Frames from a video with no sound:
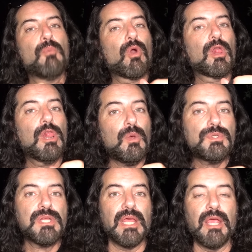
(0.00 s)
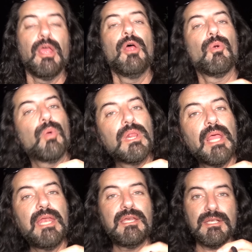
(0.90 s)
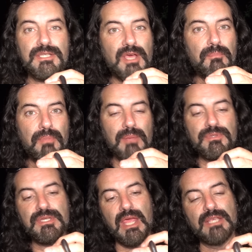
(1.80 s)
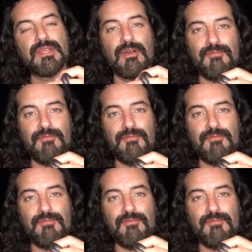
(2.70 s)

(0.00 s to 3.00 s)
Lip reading: more closely related to sunbeam snakes that are